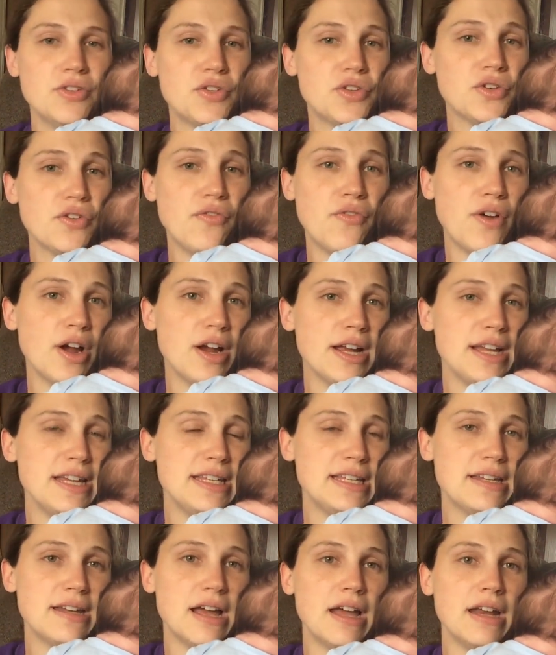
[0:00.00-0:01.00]
So far,
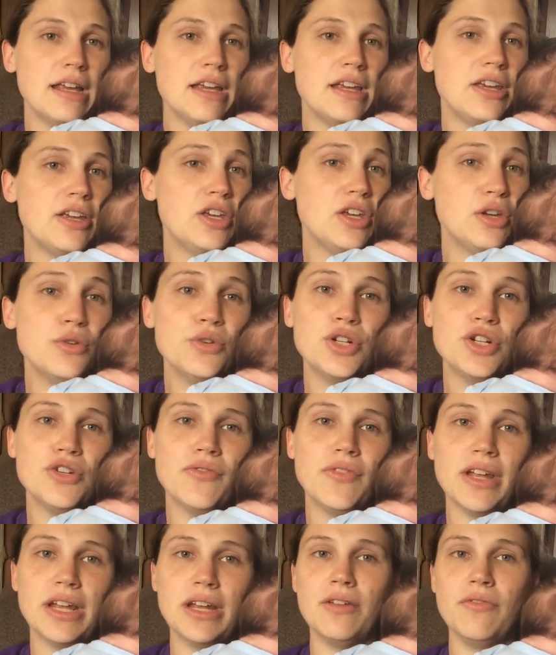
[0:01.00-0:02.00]
he's not a huge
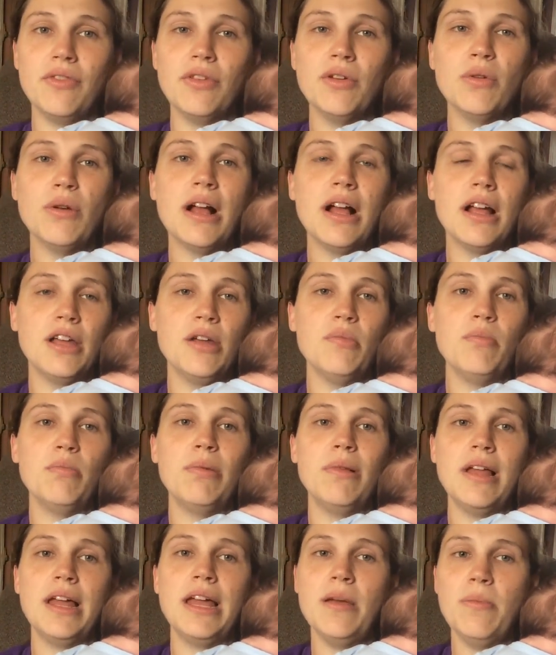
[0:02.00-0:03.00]
fan of the rock and
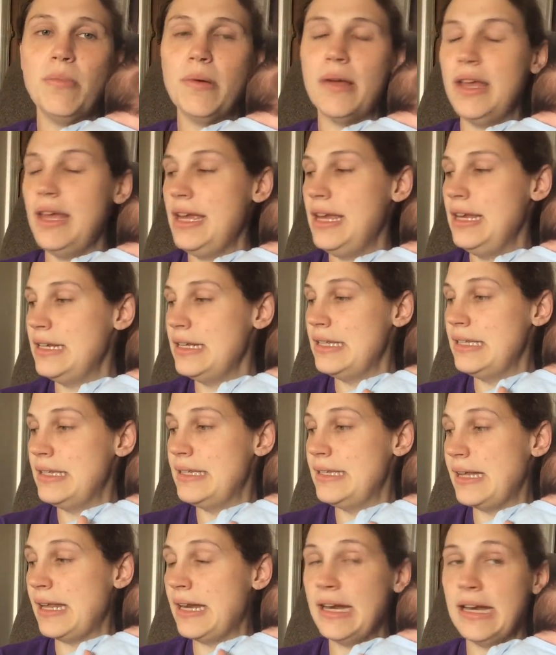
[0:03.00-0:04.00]
play, but he did
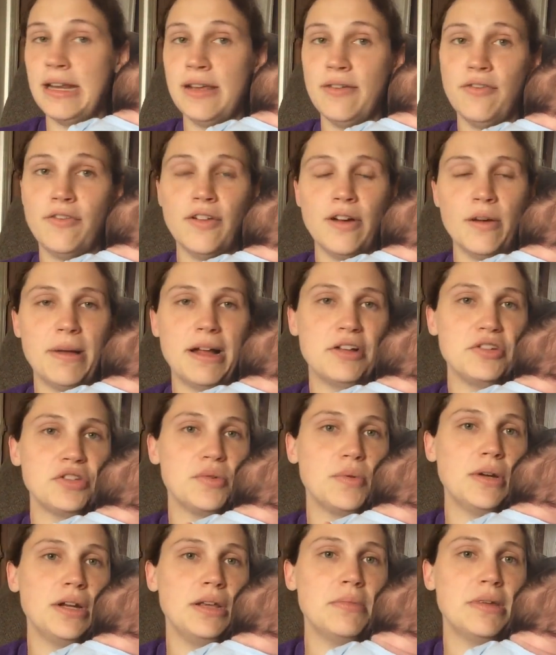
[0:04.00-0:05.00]
sit in it for about
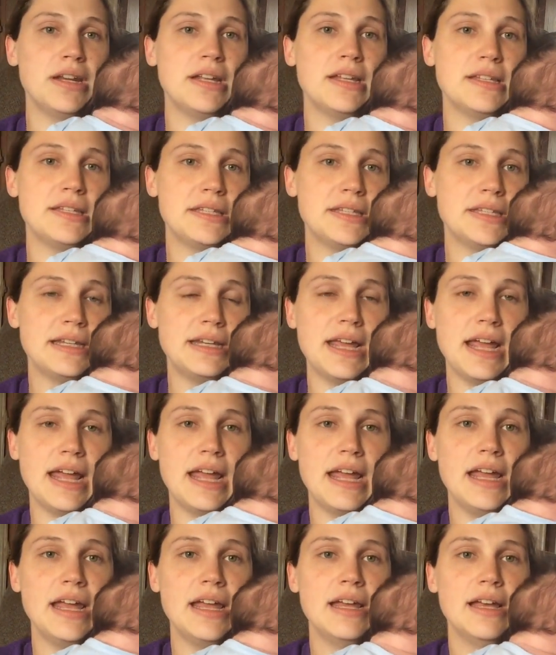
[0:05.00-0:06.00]
20 minutes
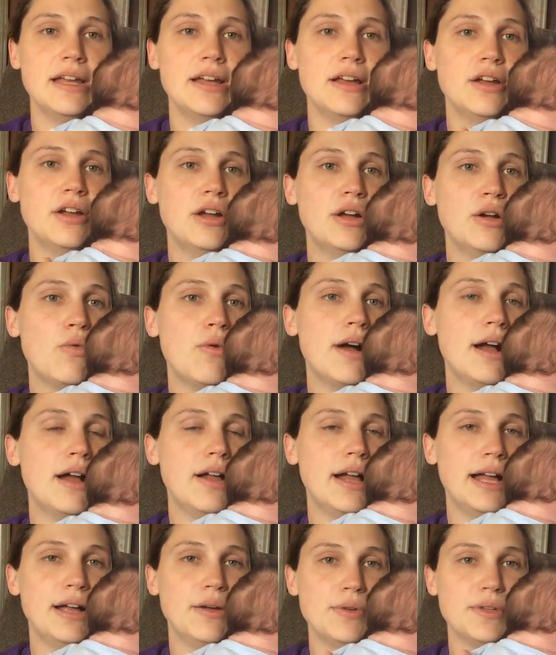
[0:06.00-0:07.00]
today while
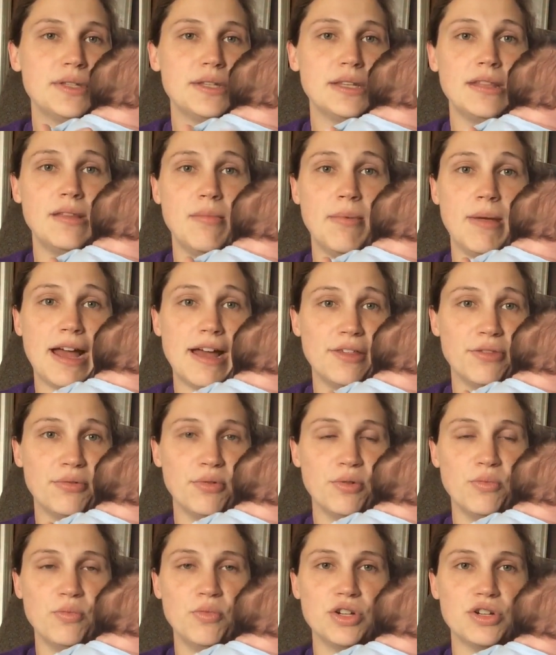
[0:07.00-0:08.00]
I was in the
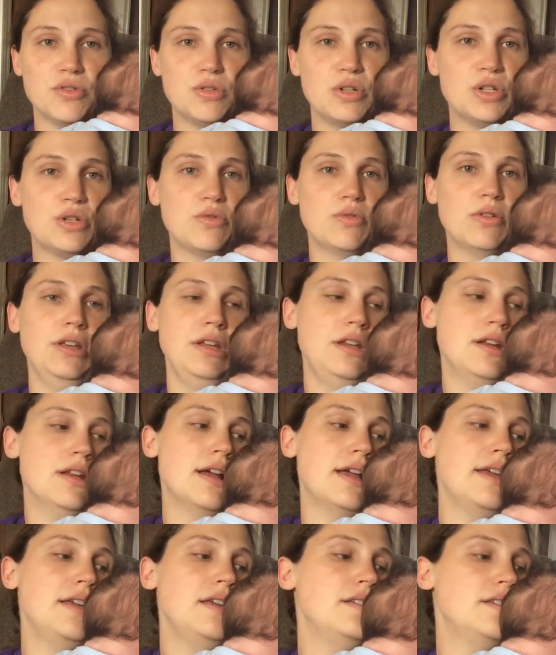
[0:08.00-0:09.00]
bathroom, which was really
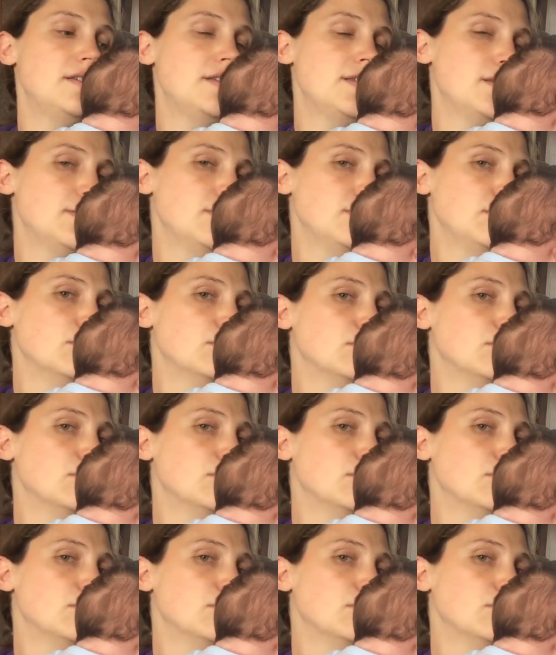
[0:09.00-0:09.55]
nice.